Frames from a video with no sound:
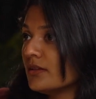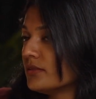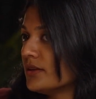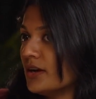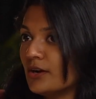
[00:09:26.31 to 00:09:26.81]

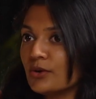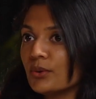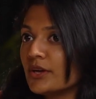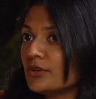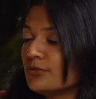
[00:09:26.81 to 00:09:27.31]
they are
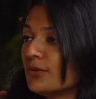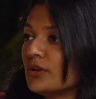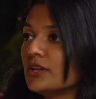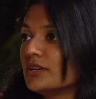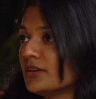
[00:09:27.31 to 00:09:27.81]
going to
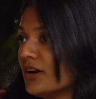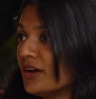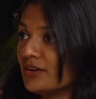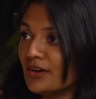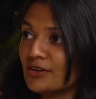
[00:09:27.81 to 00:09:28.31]
fall
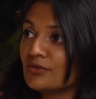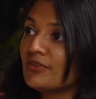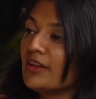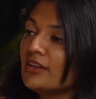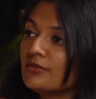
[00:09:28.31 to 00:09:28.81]
under
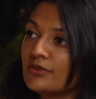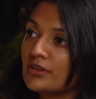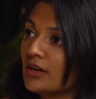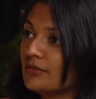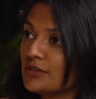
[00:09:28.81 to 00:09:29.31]
very different
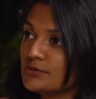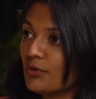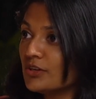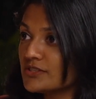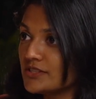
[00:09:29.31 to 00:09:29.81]
governance
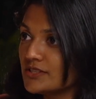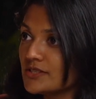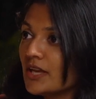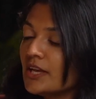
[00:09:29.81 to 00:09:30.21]
policies.